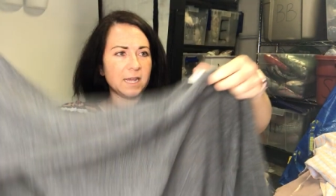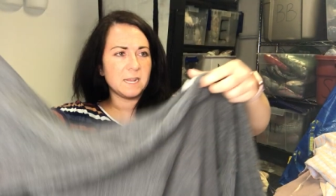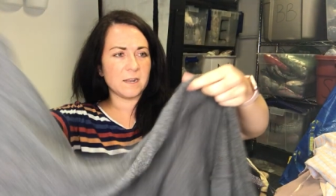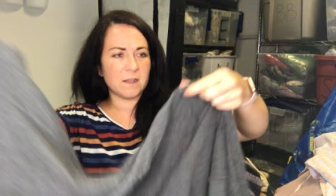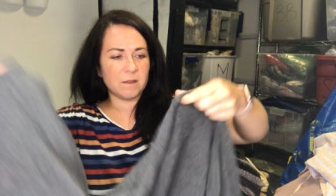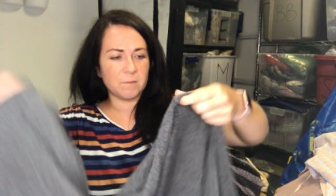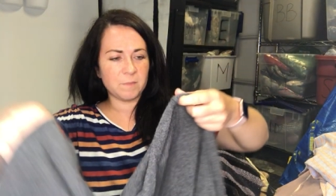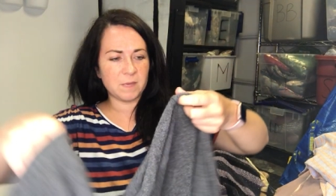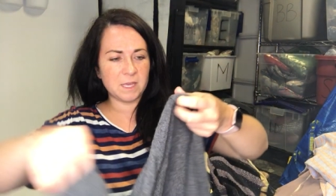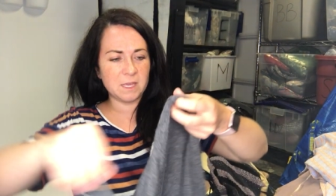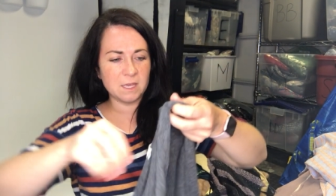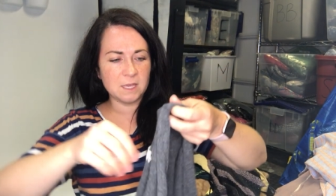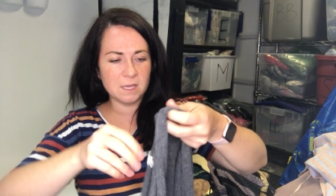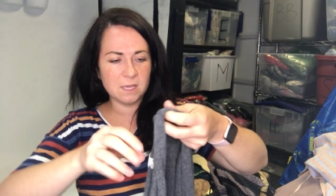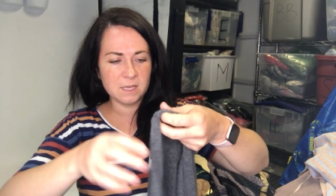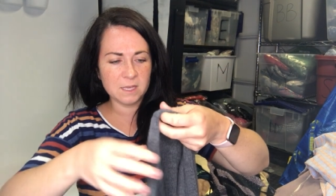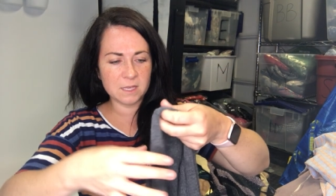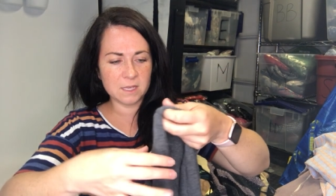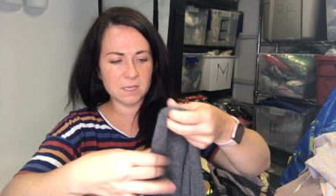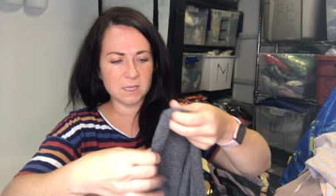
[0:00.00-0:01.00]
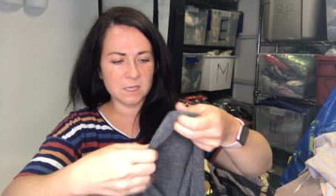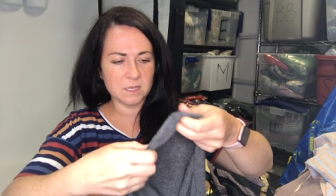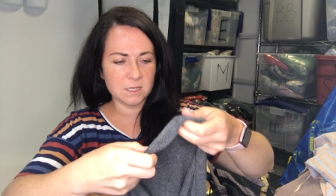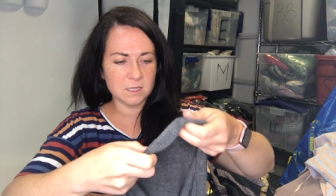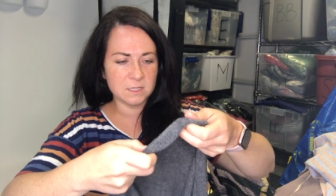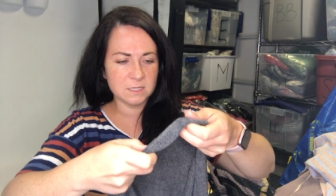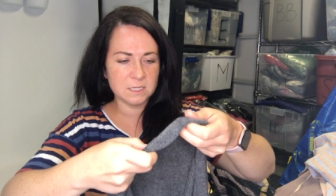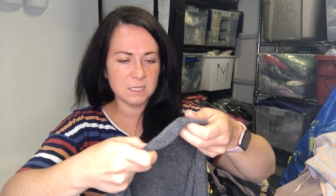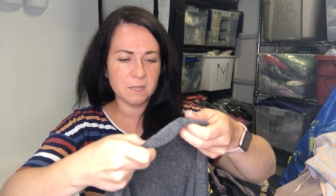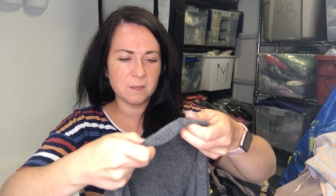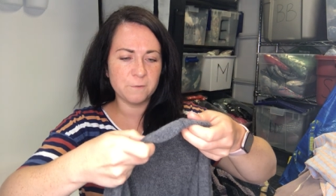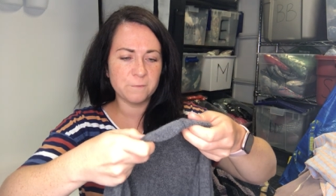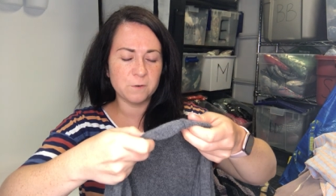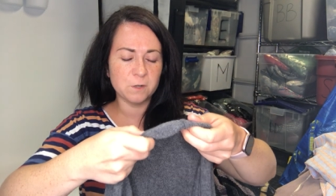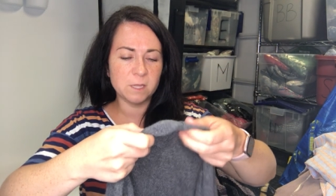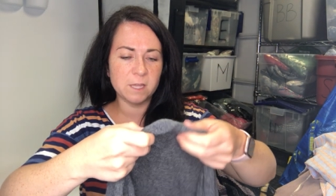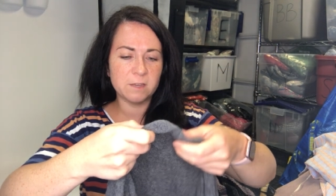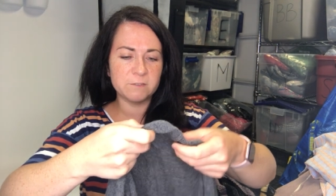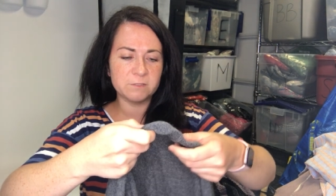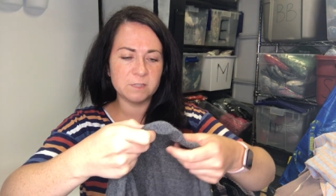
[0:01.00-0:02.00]
item is
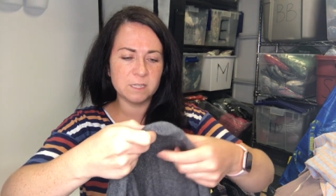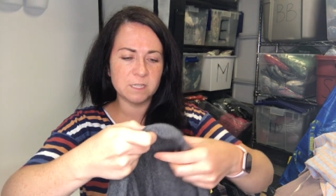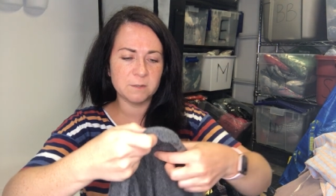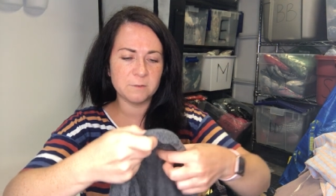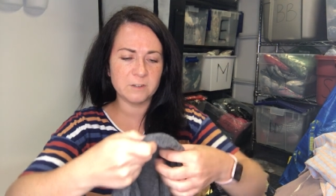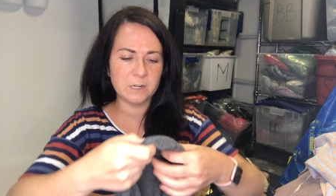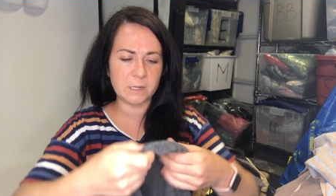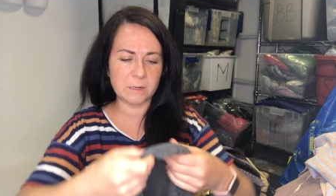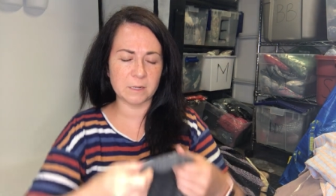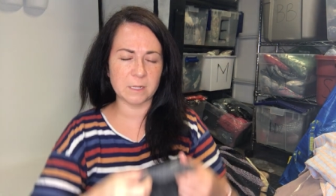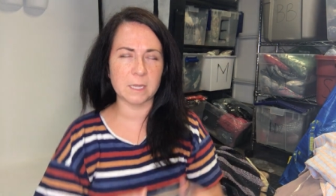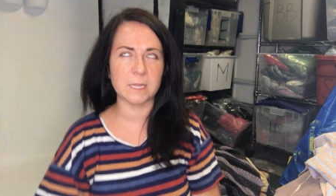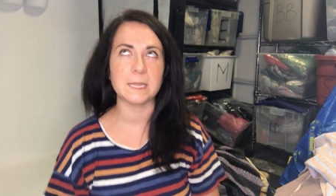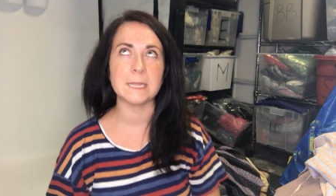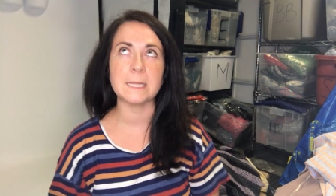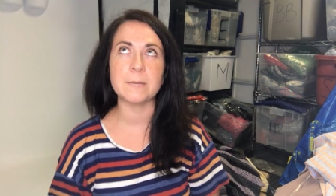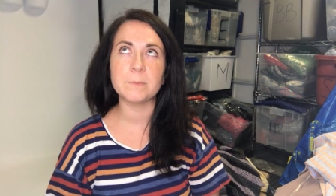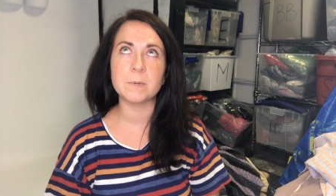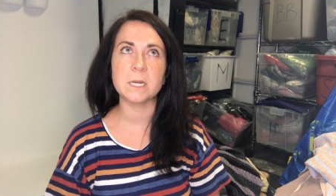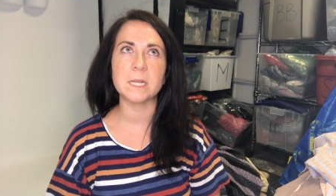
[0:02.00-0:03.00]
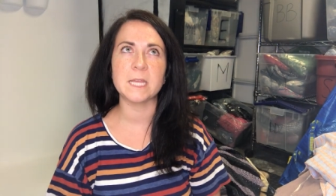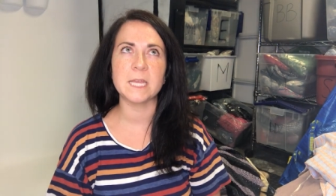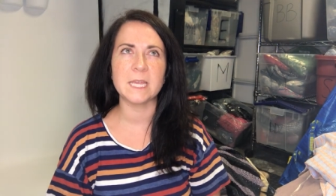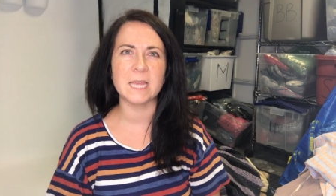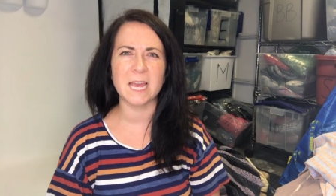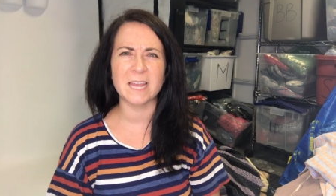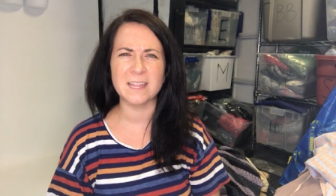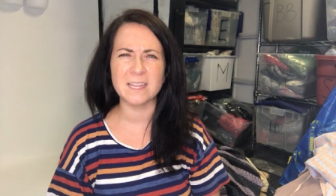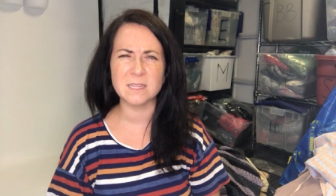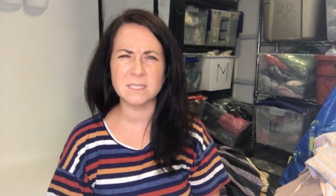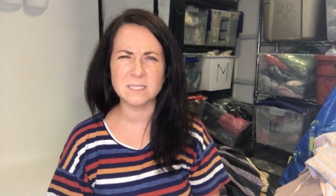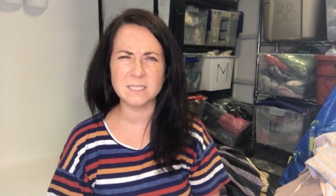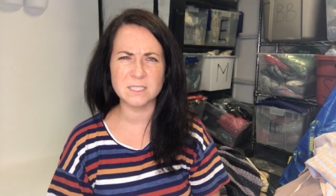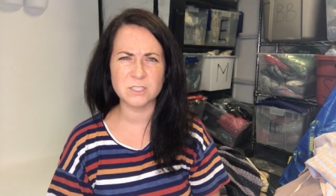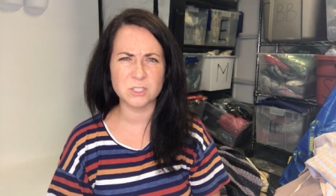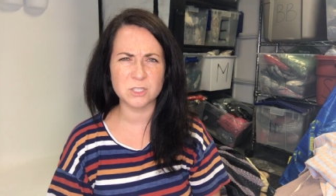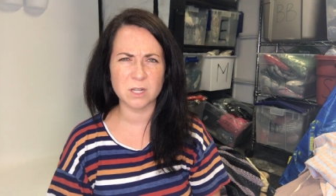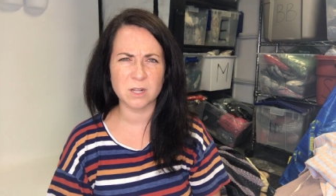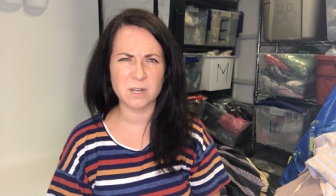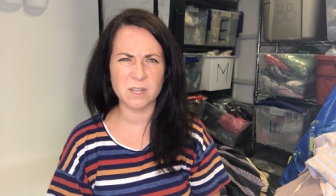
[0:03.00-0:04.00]
For Love and Liber Liberty. I think this
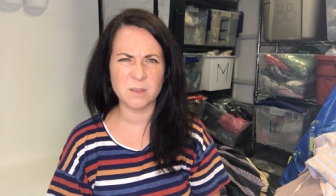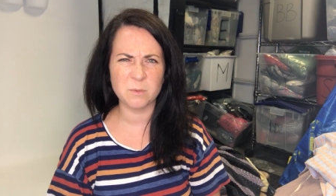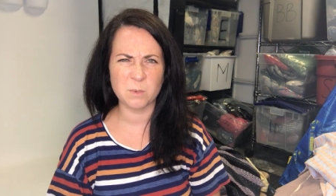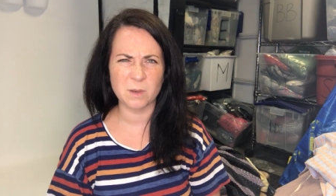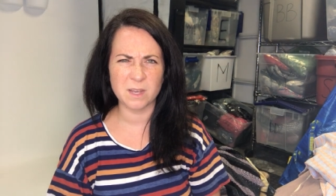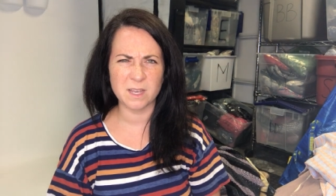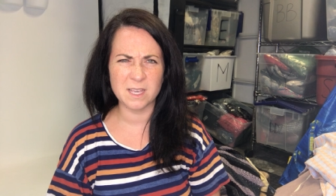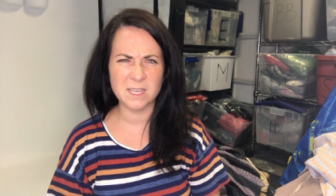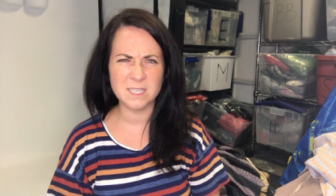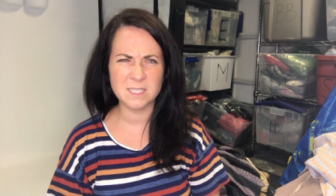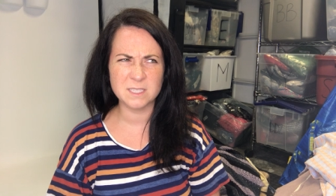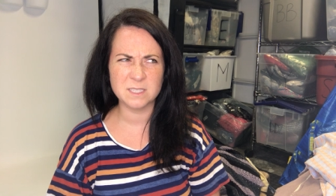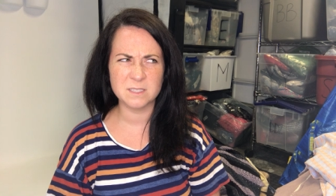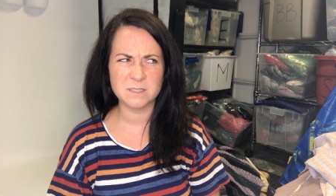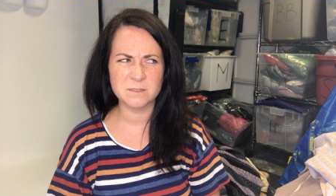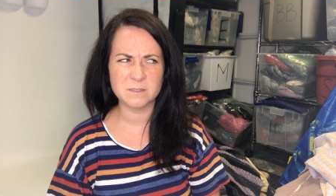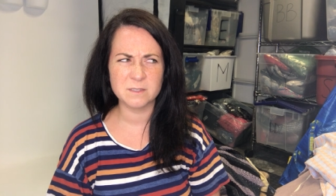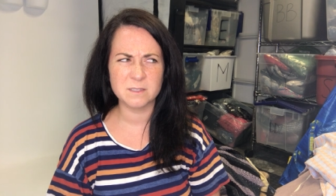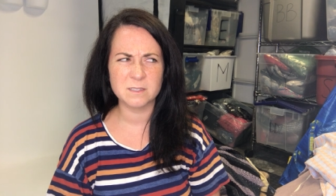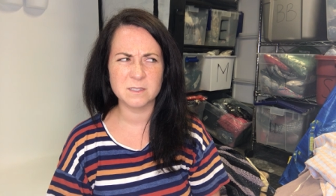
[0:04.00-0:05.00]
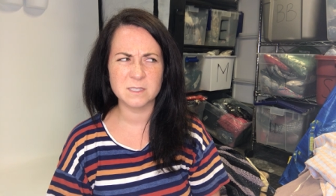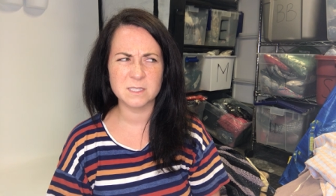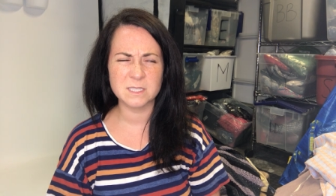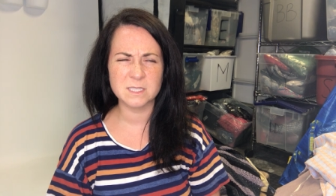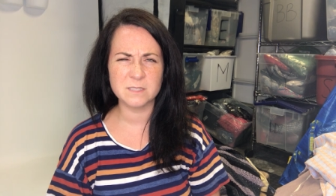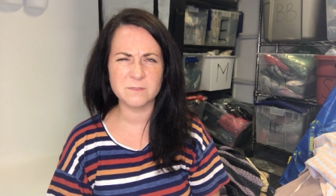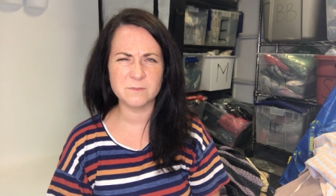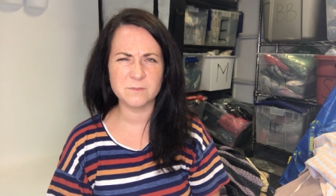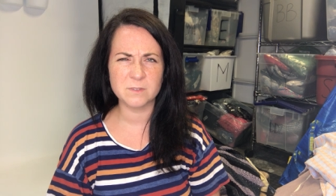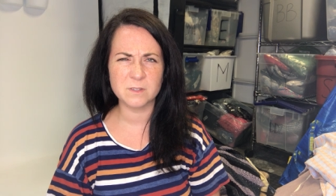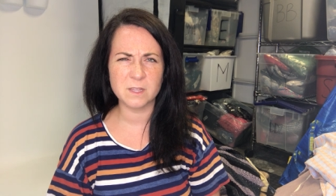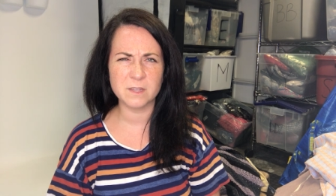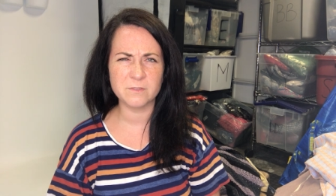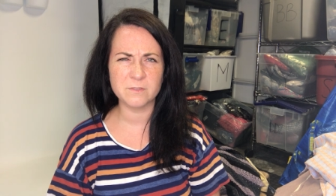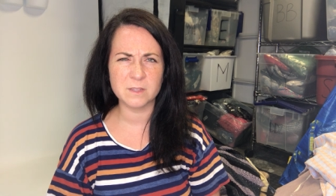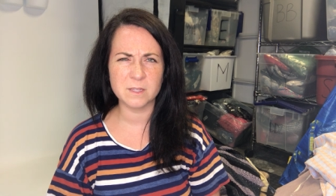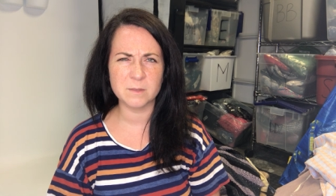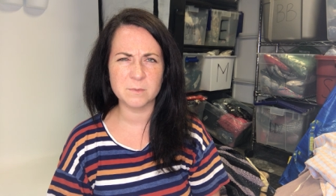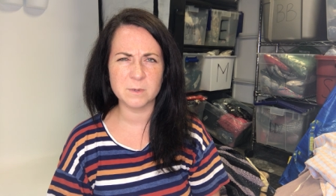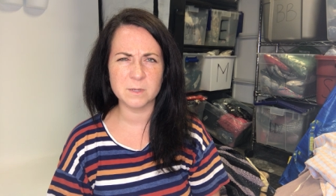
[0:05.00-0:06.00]
is Johnny Was. Isn't it For
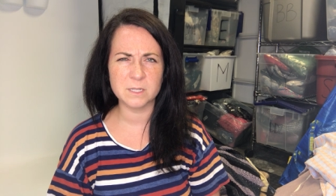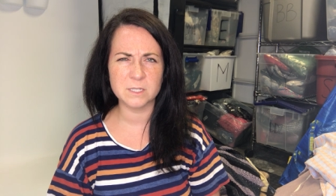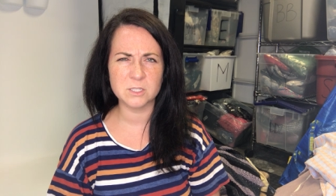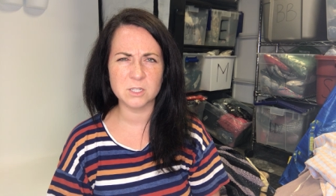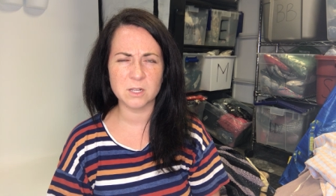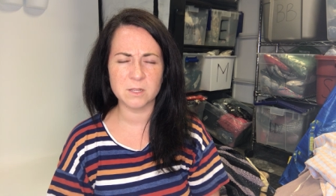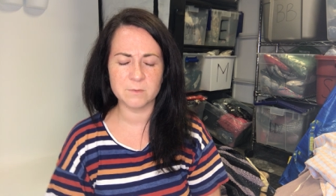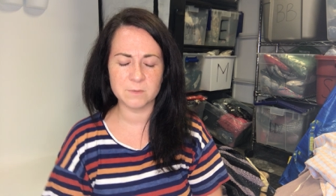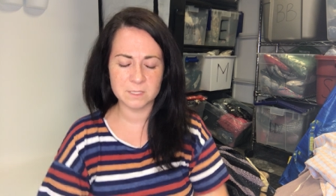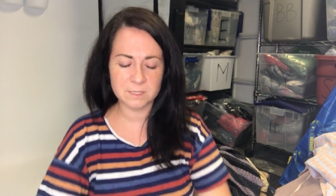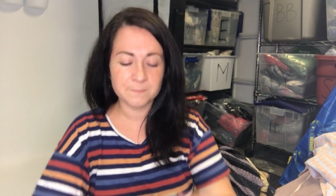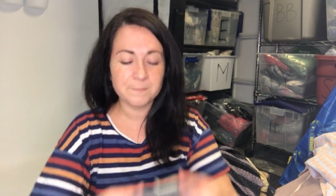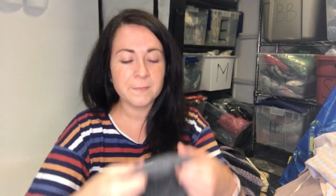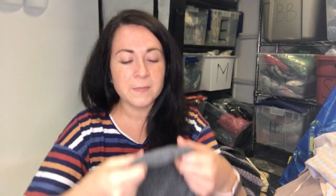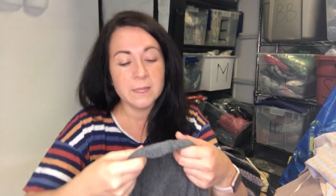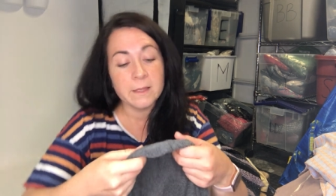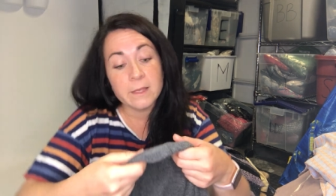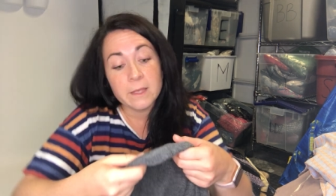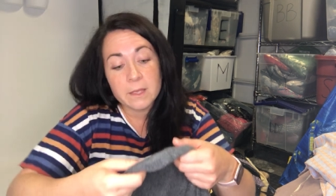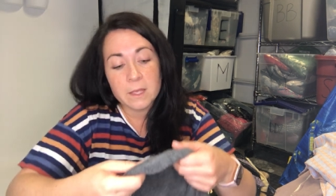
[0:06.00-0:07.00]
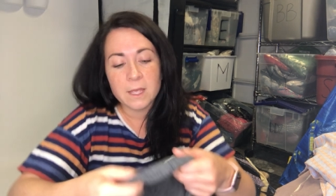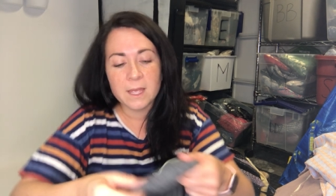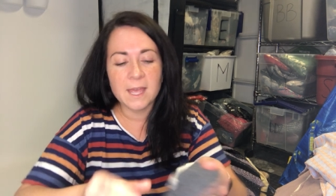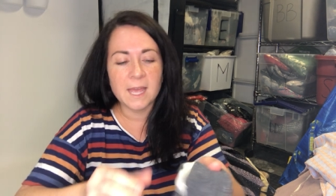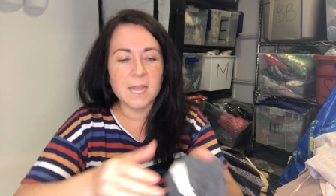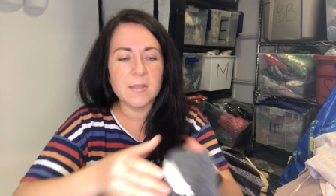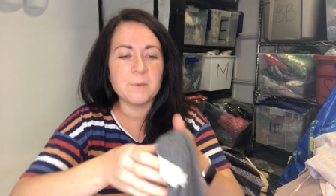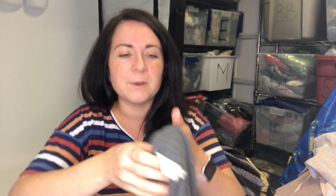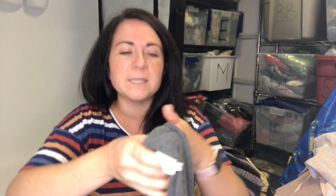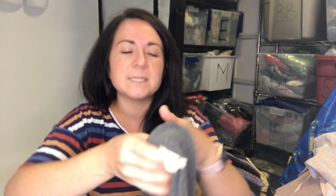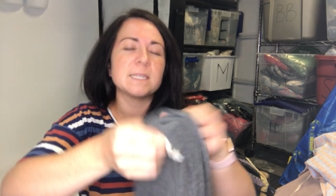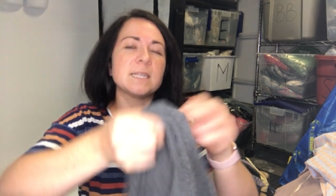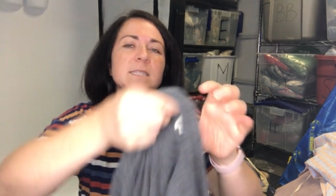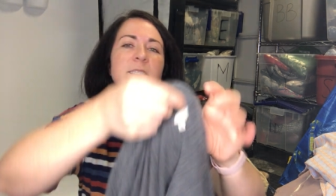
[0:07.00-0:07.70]
Love and Liberty, Johnny Was? Anyways,